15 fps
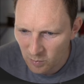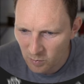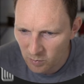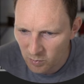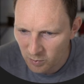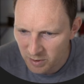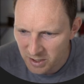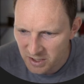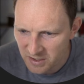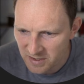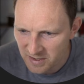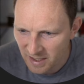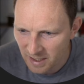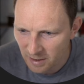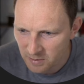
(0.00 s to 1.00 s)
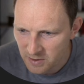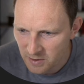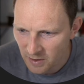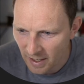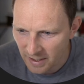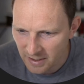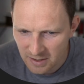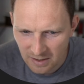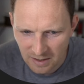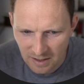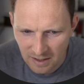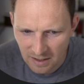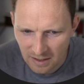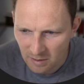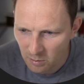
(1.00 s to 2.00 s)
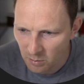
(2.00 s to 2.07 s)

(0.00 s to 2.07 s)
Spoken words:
permission set up to actually